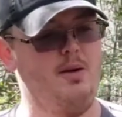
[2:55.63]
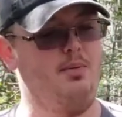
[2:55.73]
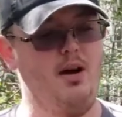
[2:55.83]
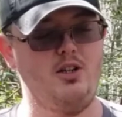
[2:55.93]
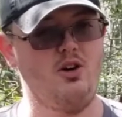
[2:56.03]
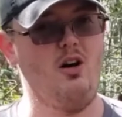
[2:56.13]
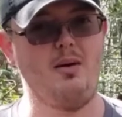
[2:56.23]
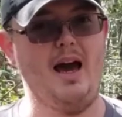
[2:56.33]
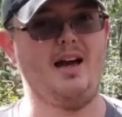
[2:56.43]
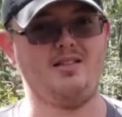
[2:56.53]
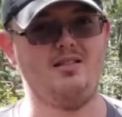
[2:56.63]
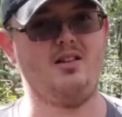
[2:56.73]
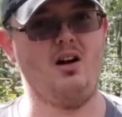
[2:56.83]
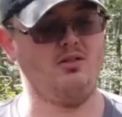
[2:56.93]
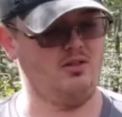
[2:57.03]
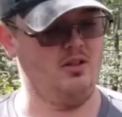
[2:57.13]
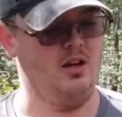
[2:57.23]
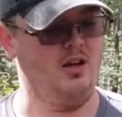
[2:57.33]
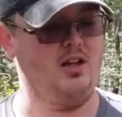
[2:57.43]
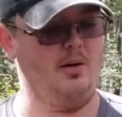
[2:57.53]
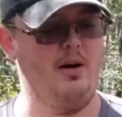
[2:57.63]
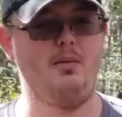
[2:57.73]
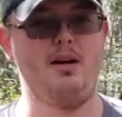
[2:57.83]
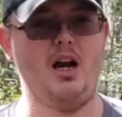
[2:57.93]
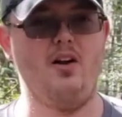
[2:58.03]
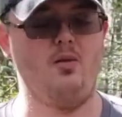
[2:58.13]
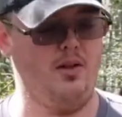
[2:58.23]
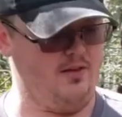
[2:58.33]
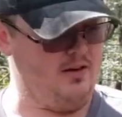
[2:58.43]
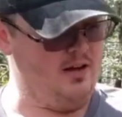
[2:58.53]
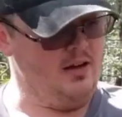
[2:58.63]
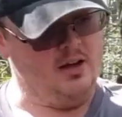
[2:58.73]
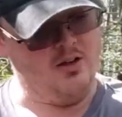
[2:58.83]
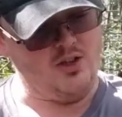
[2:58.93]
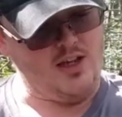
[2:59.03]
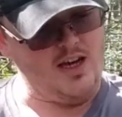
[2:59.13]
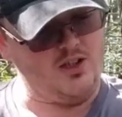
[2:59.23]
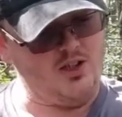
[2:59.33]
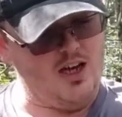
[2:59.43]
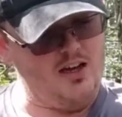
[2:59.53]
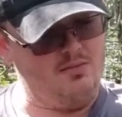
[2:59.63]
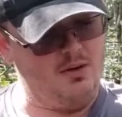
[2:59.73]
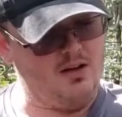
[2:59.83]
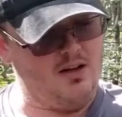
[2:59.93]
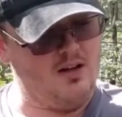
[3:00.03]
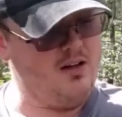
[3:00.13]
pretty sharp, guys and girls. Y'all better be careful with her. She can't shave, but